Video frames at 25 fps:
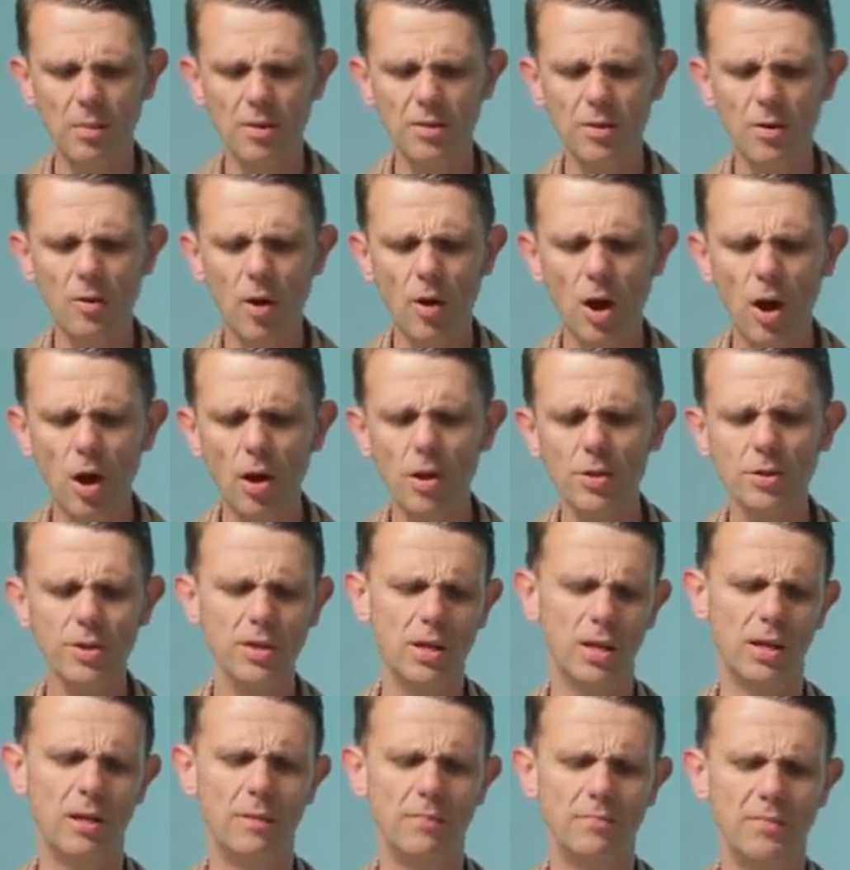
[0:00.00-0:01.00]
But there are
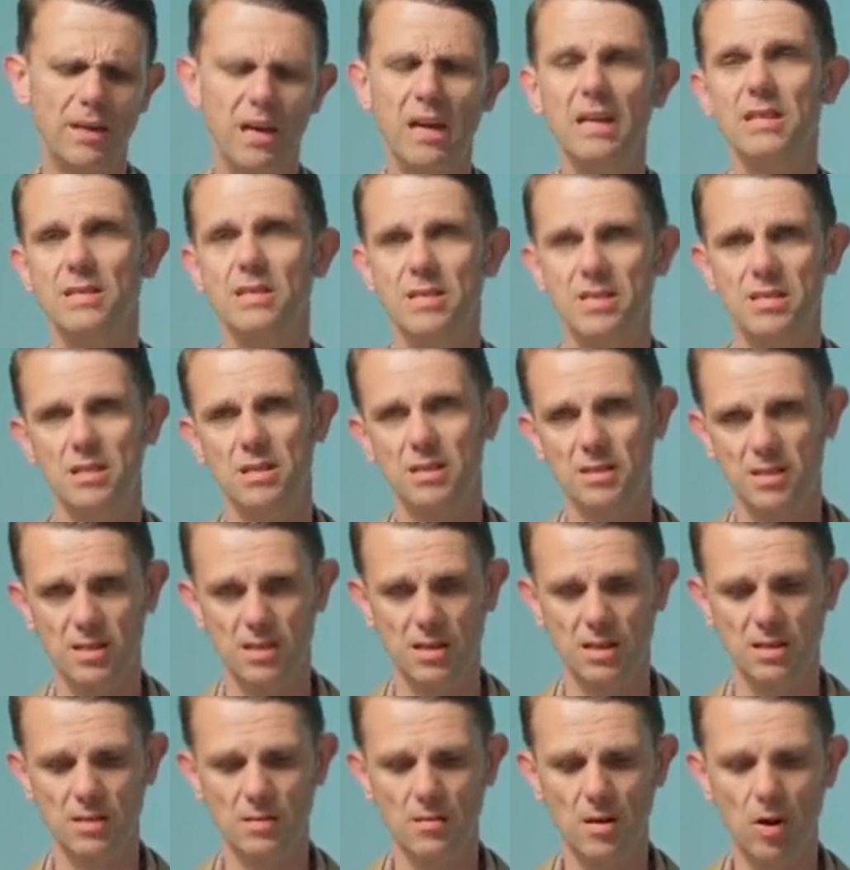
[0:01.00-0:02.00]
other
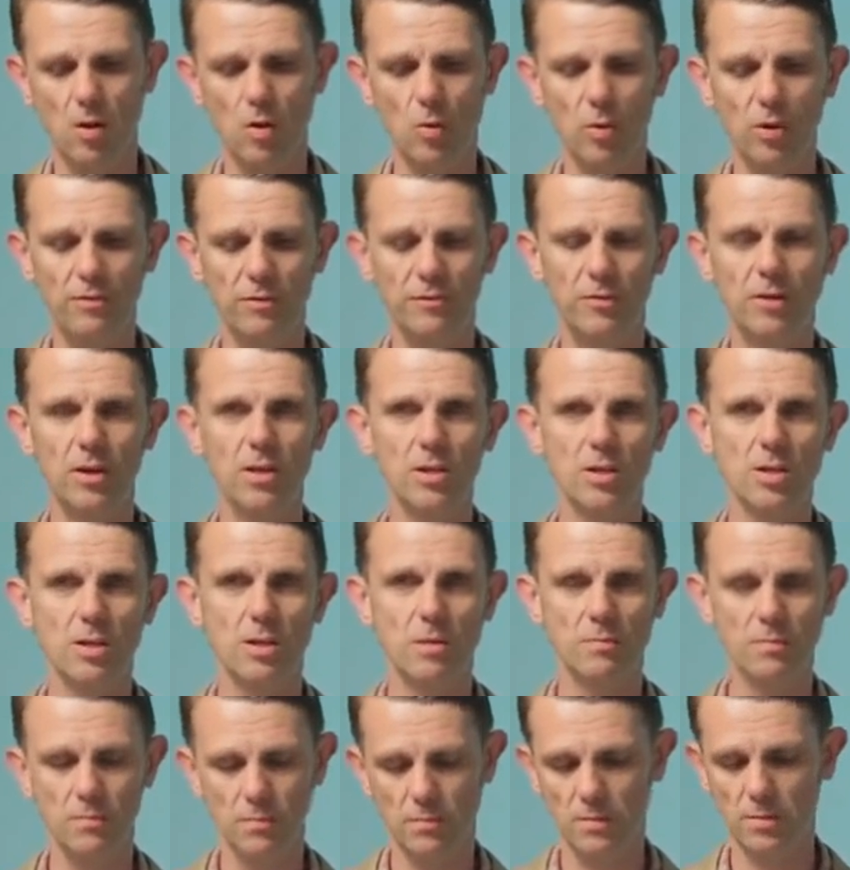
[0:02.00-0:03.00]
instances. Hart refers
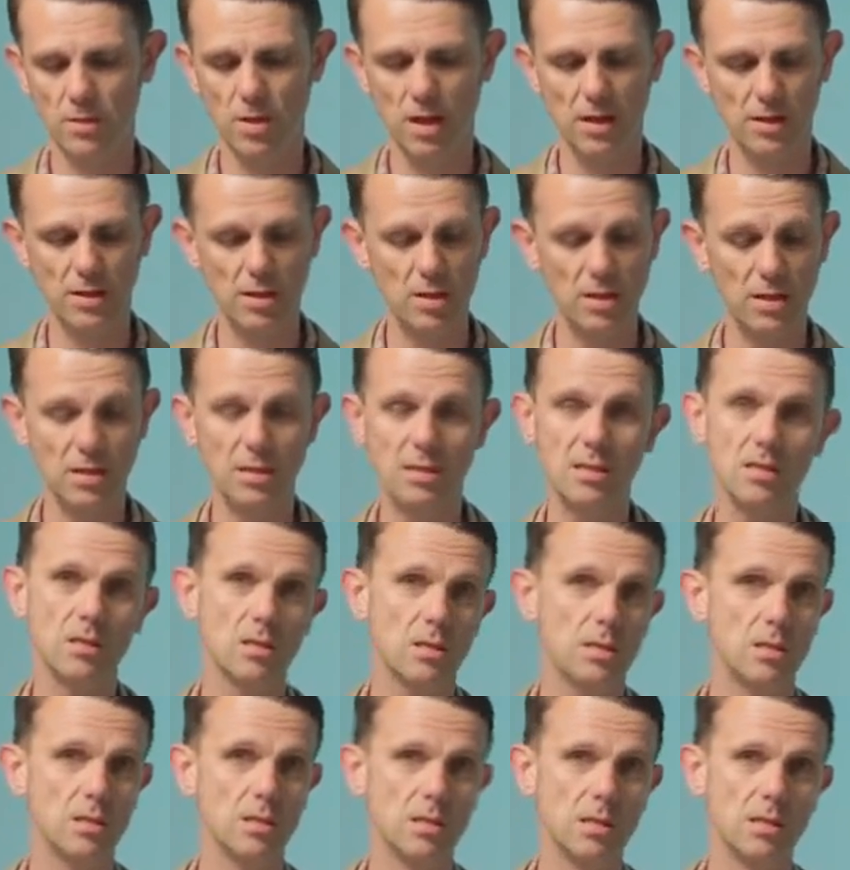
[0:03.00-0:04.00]
them to these
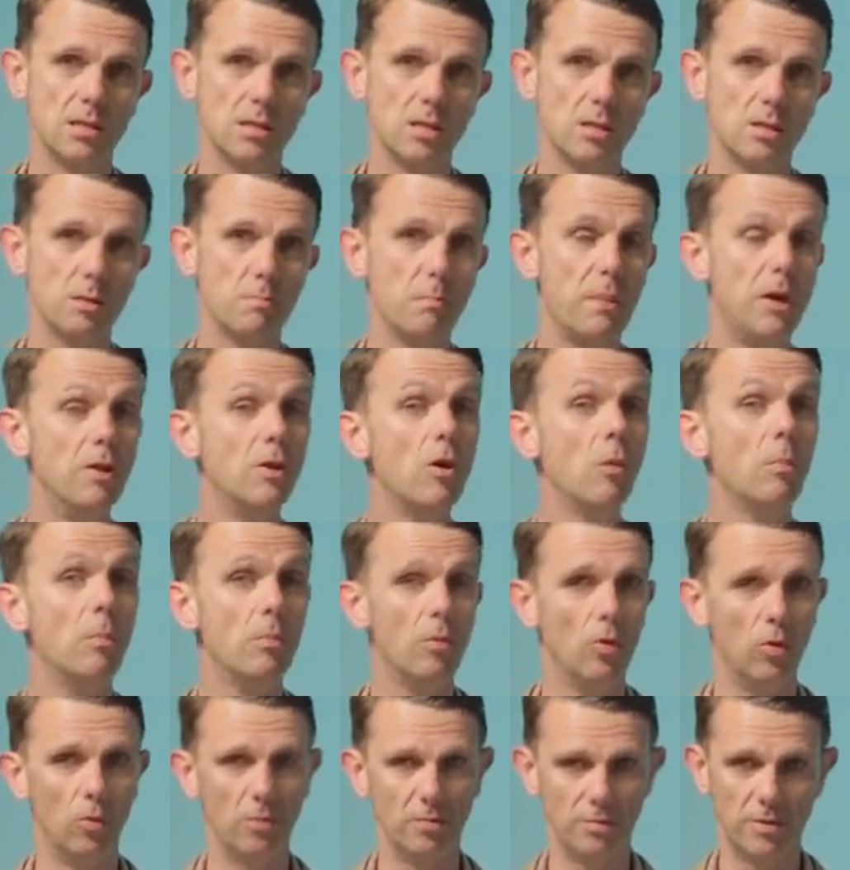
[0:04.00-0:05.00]
instances as
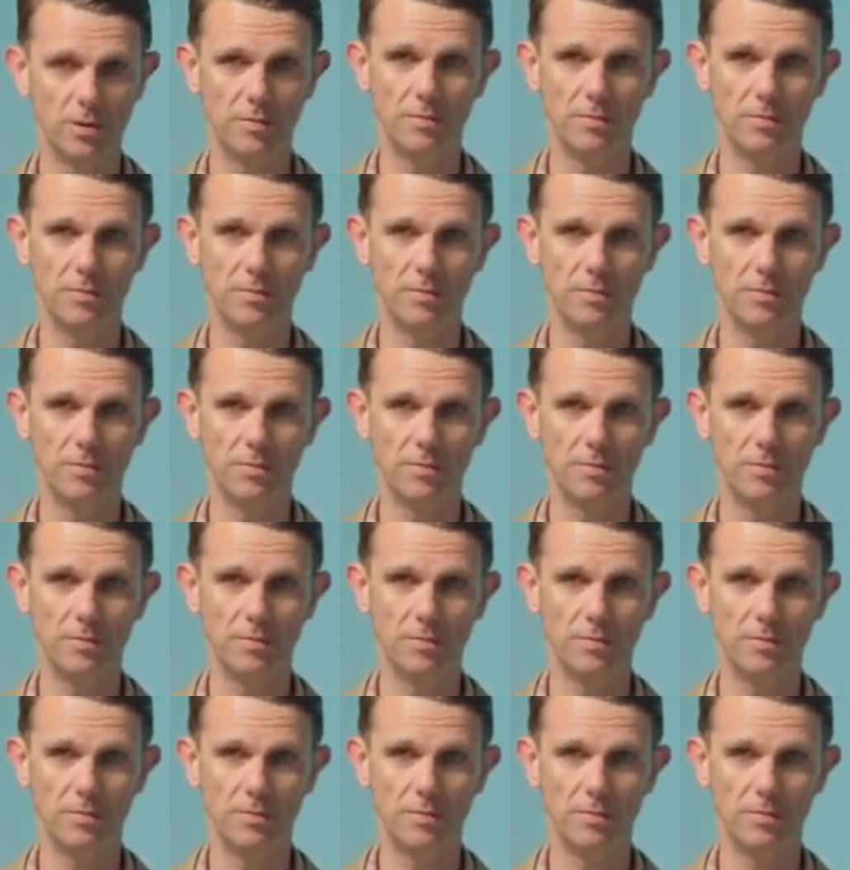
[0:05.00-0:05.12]
penumbral.